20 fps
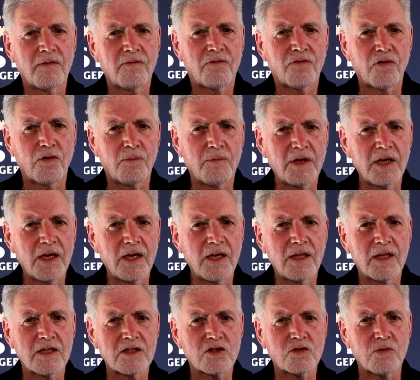For me,
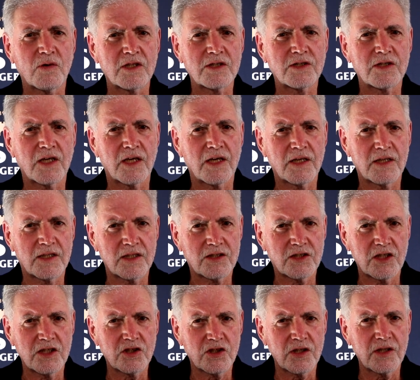this was a
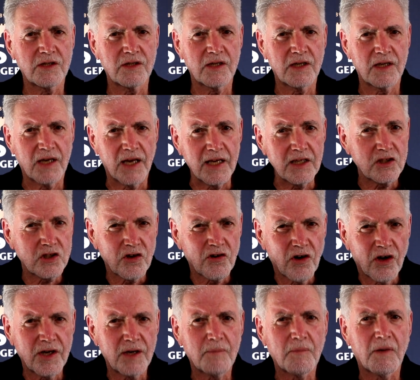decision later
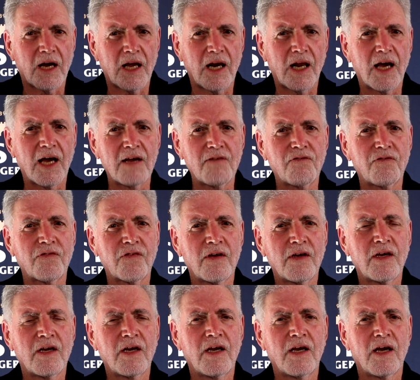on in my life.
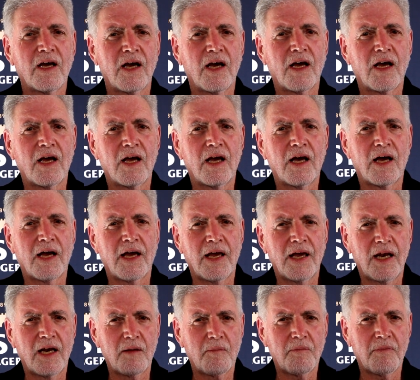I
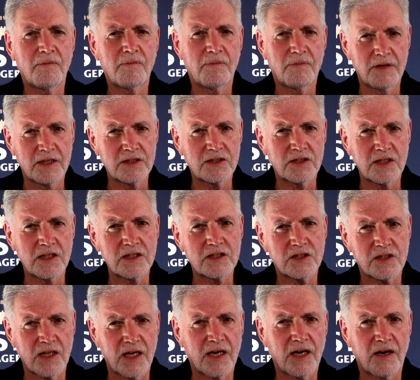had a business
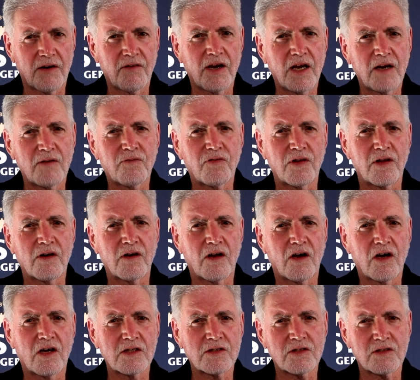that I ran for the
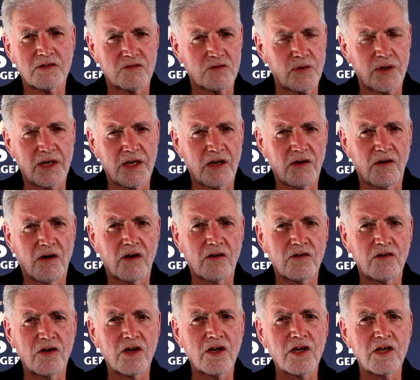last 20 odd
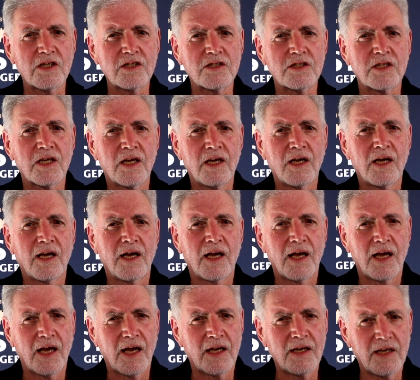years,
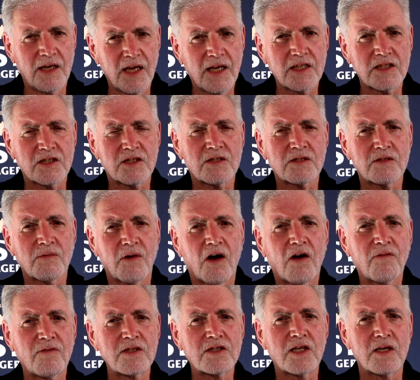and yes,
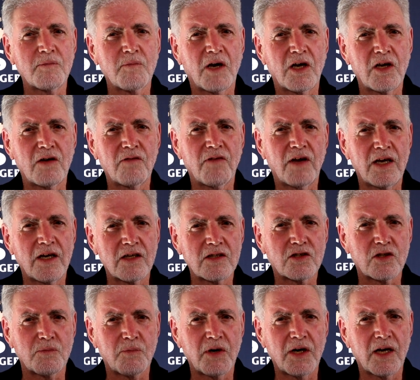obviously motivated
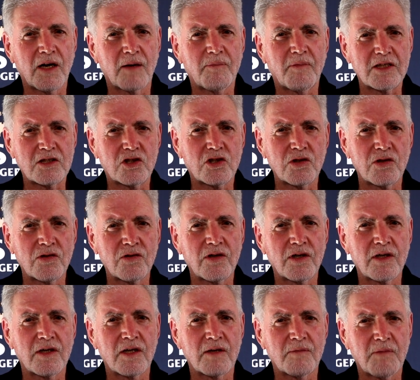to bring up my
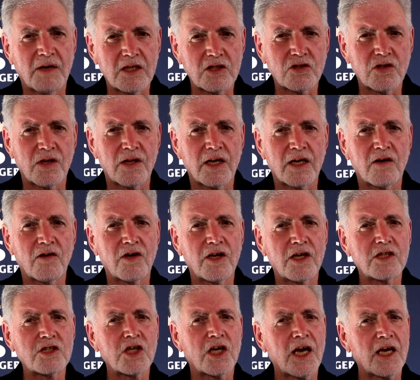children and make sure they got
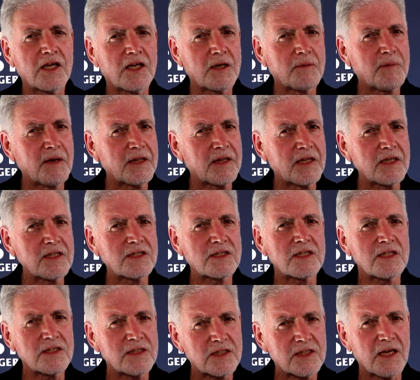educated, but this
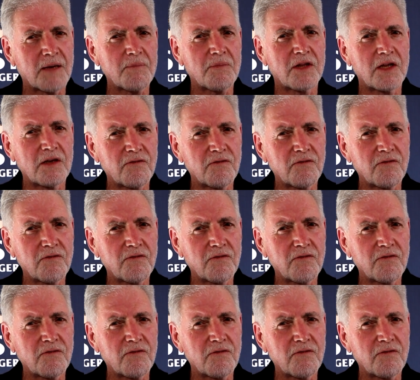is something